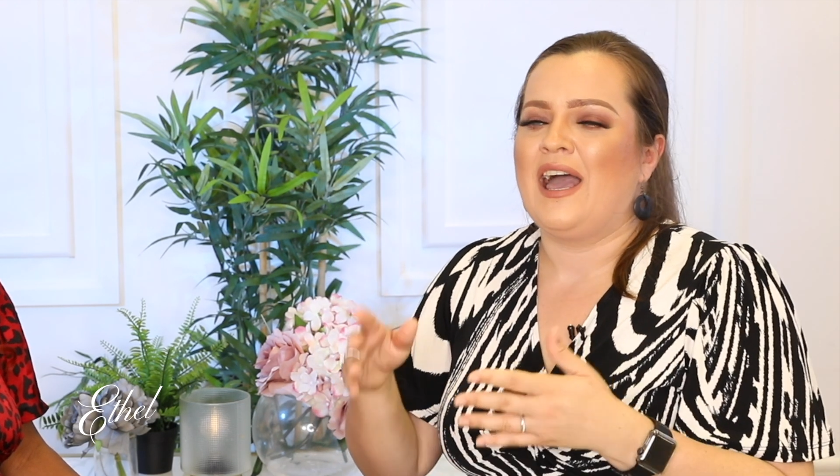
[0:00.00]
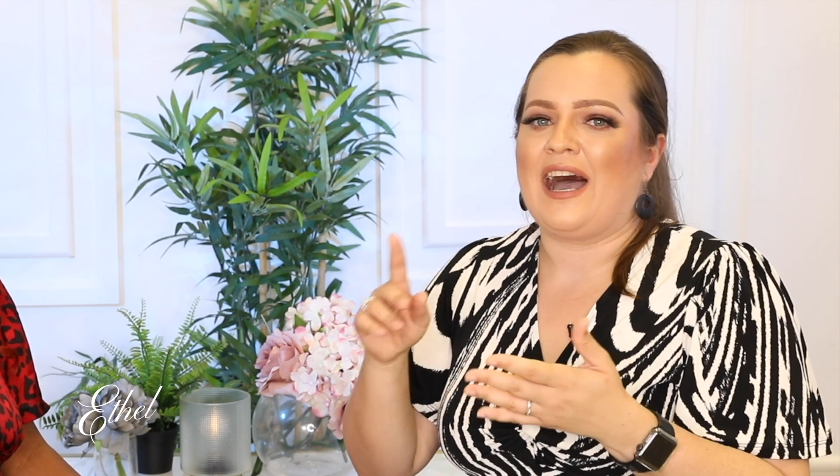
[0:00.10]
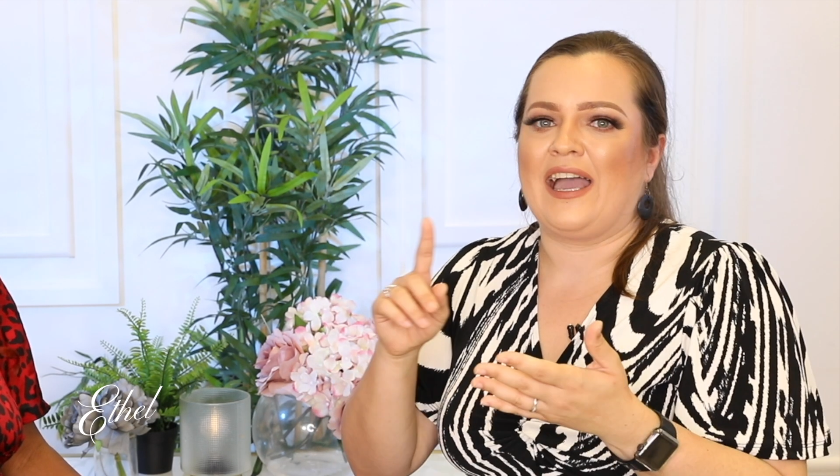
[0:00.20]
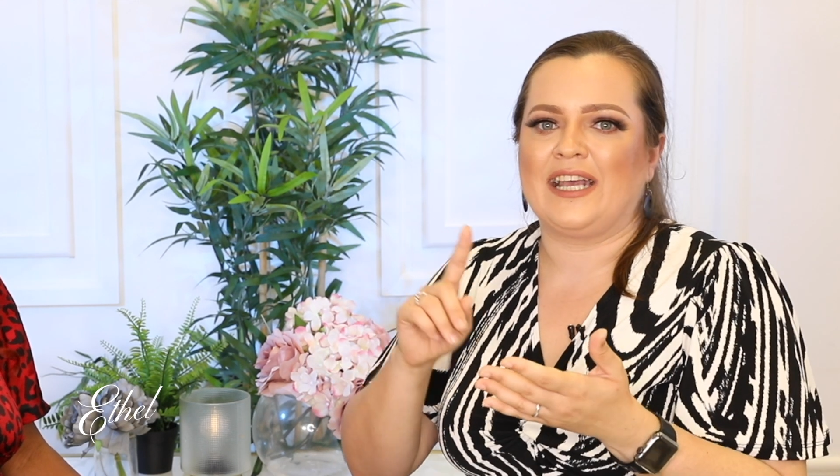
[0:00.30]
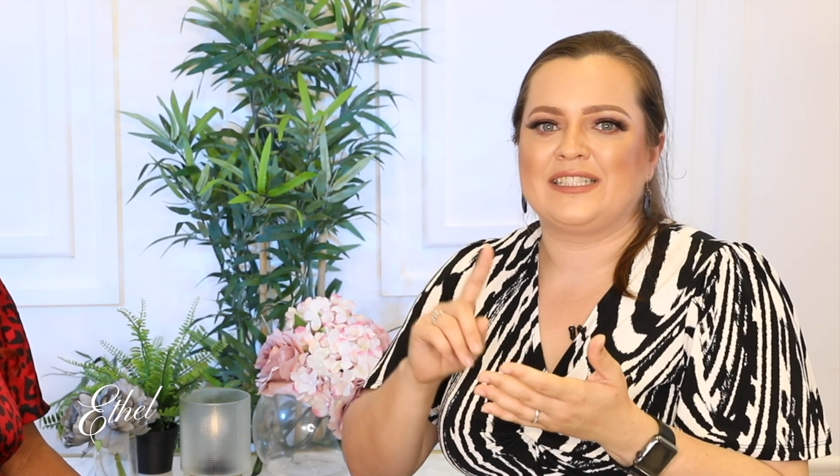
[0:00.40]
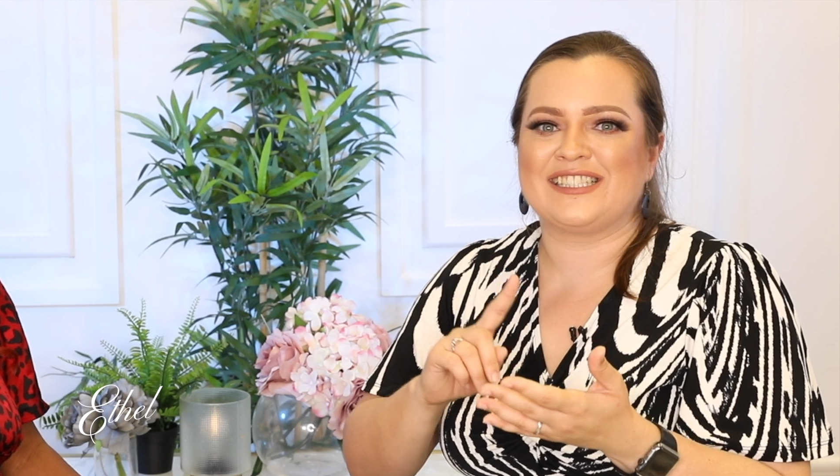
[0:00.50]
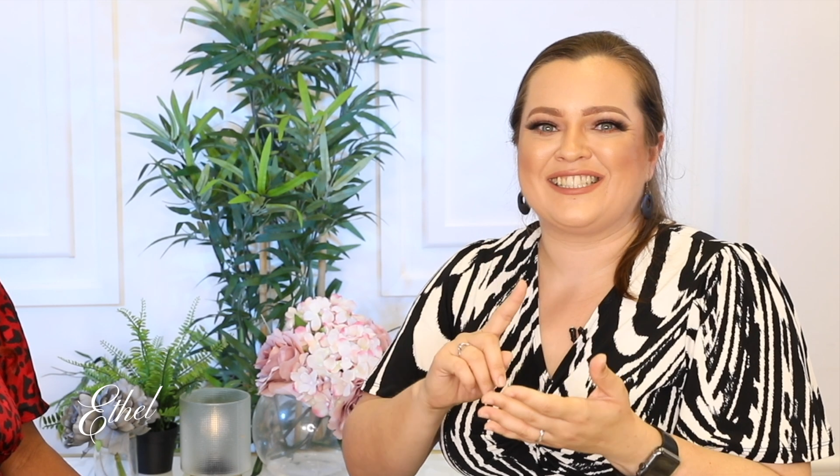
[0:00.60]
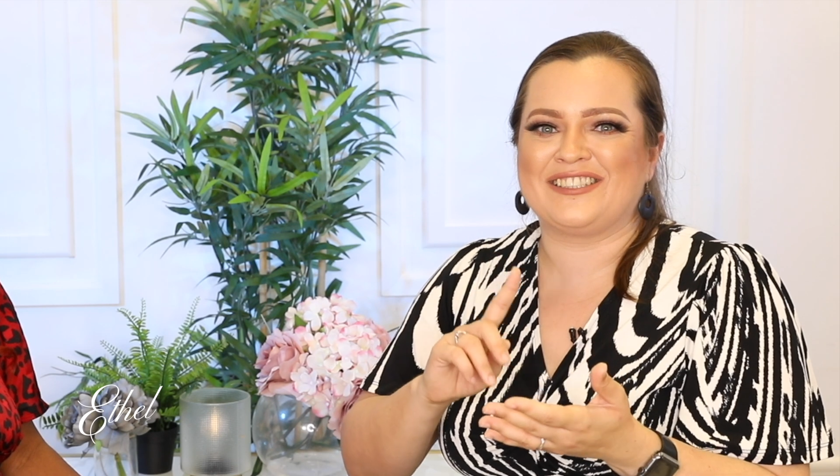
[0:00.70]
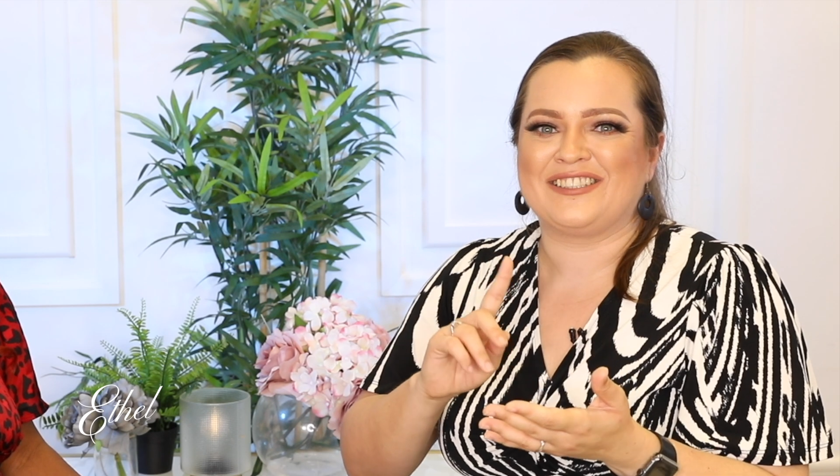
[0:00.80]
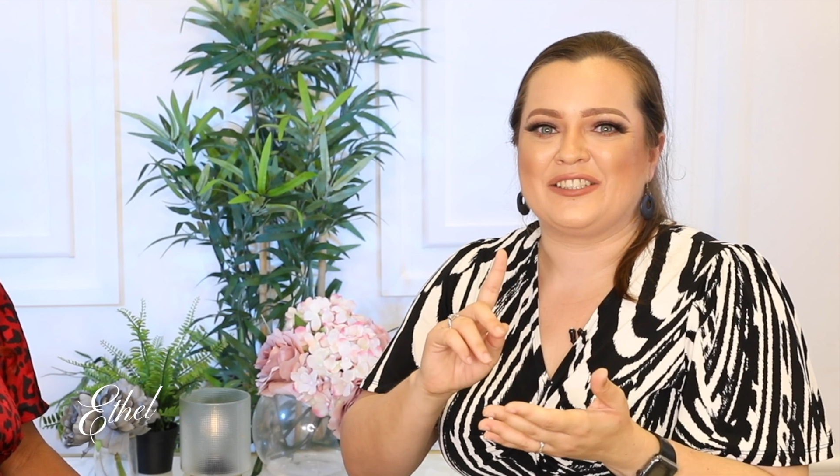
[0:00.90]
I had
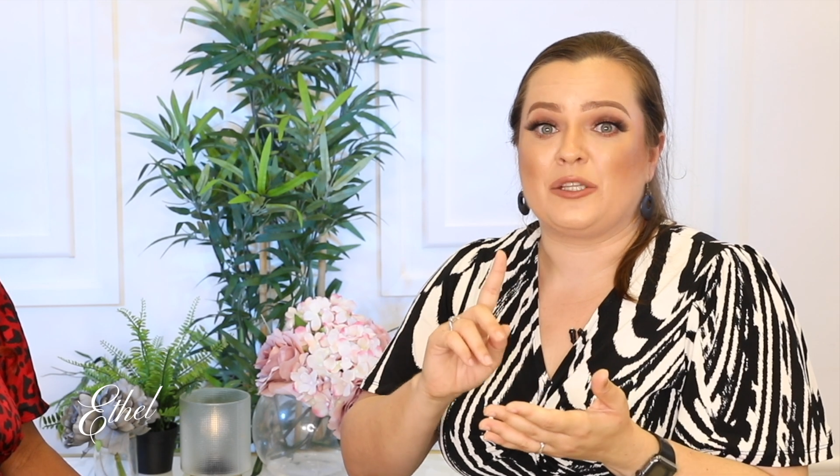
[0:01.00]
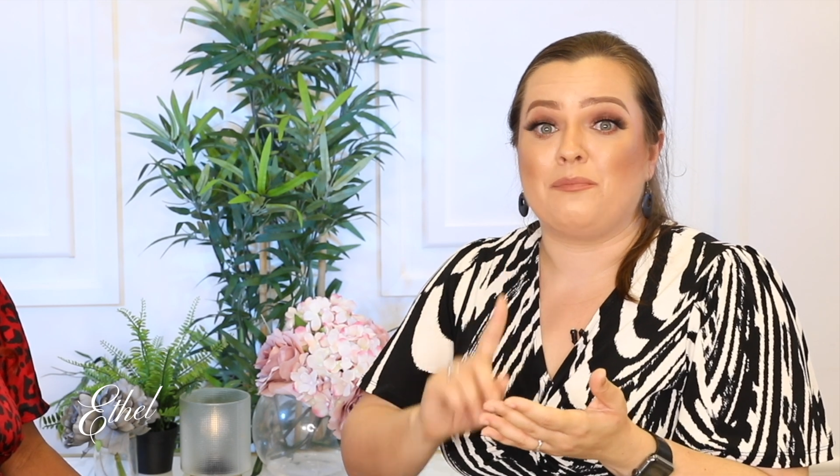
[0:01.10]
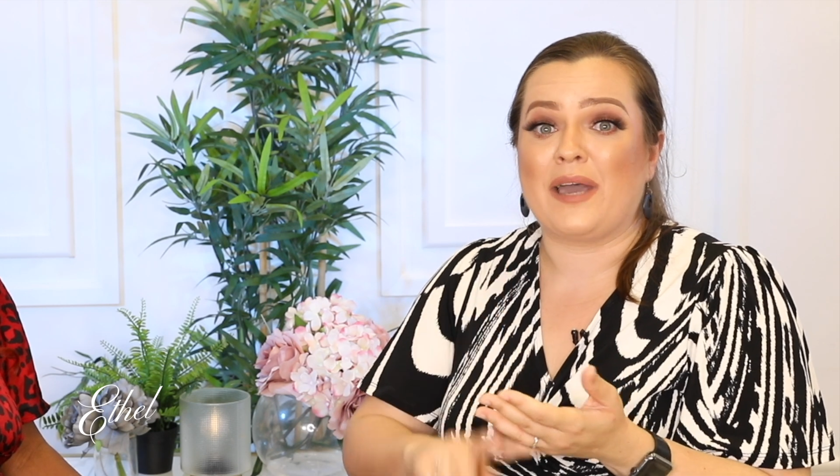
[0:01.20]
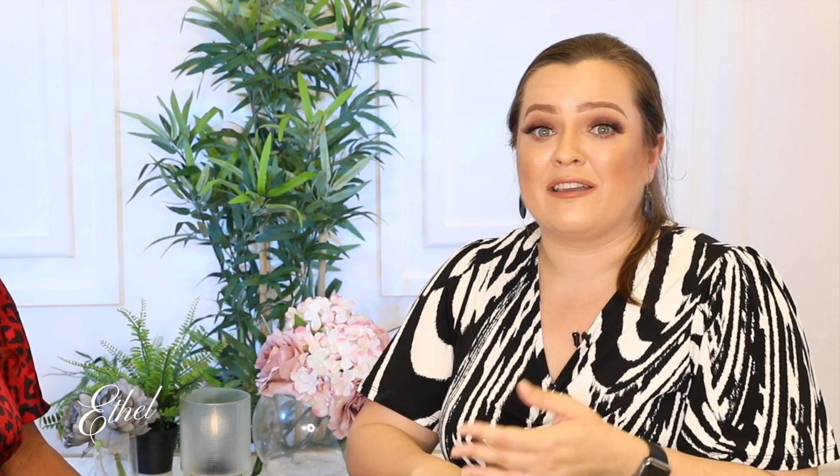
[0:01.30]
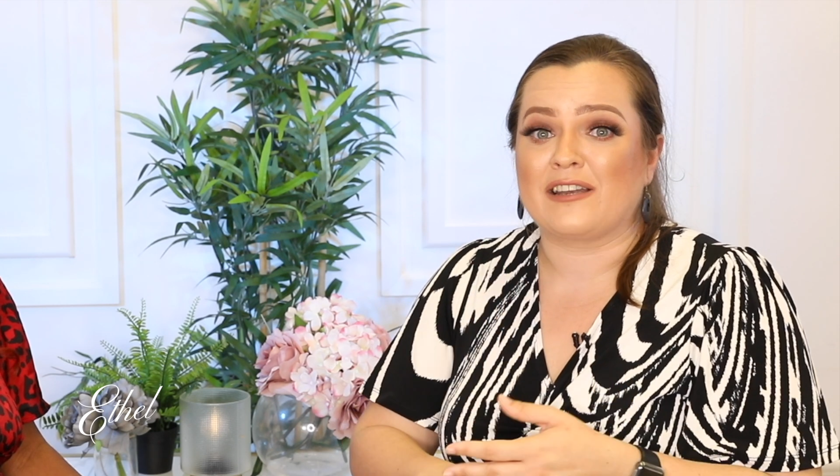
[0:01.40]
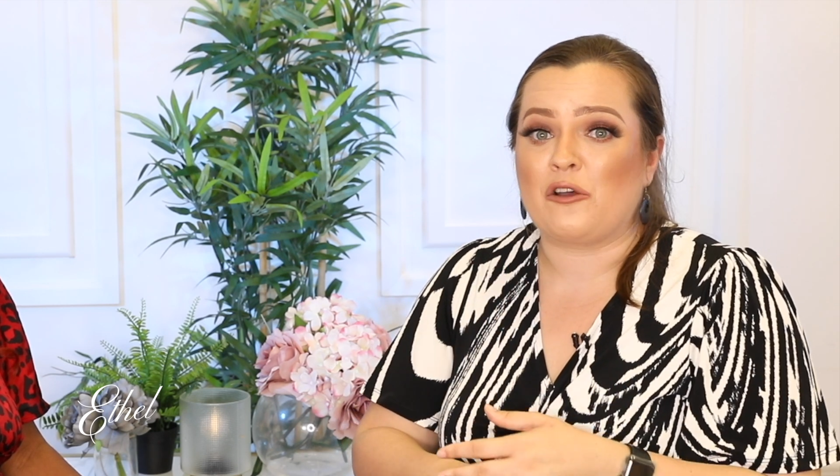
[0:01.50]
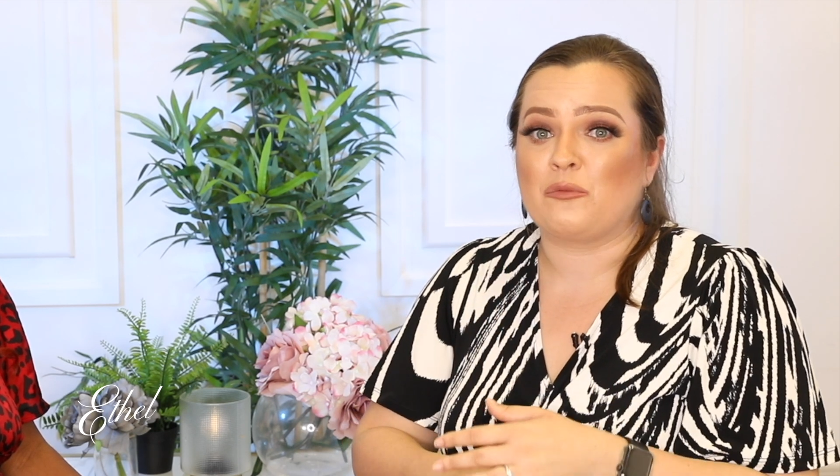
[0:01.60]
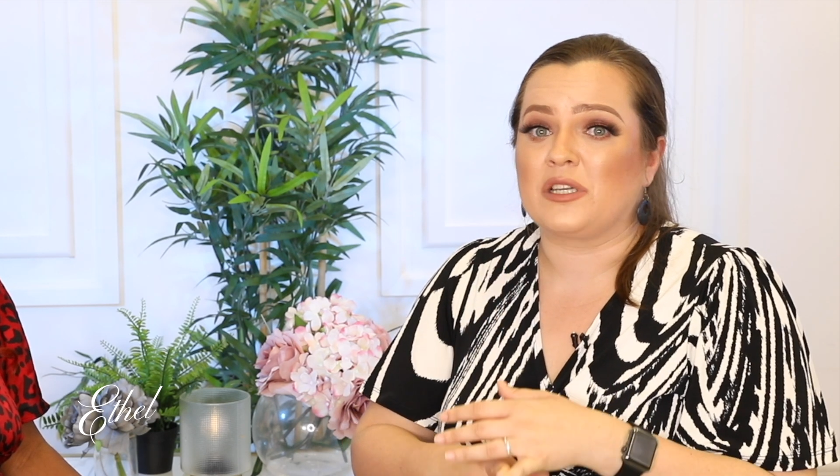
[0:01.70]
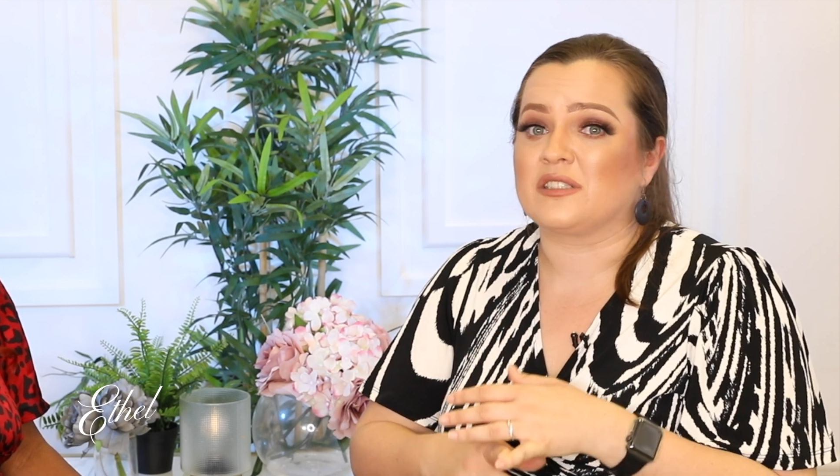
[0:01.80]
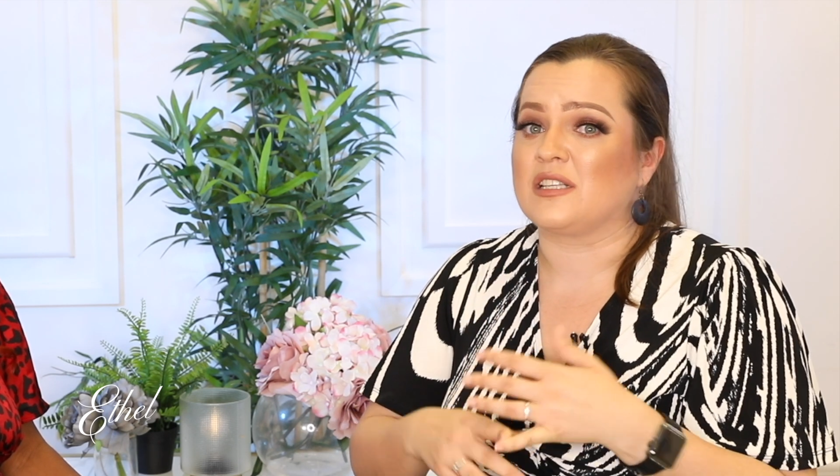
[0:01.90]
the
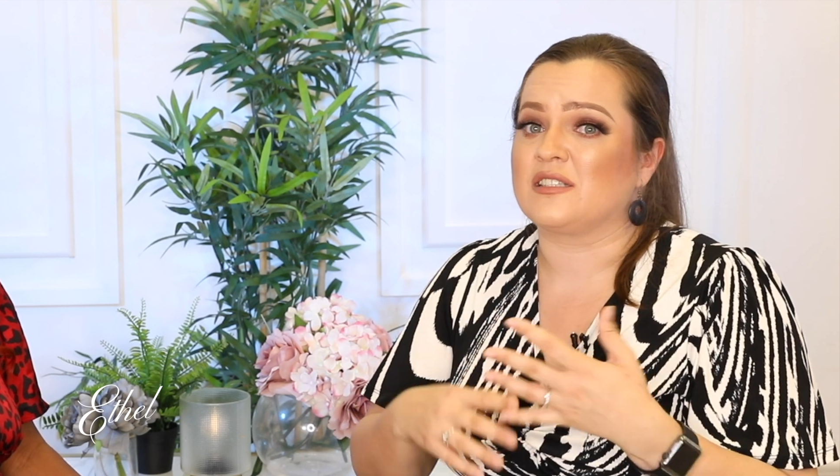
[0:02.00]
background because I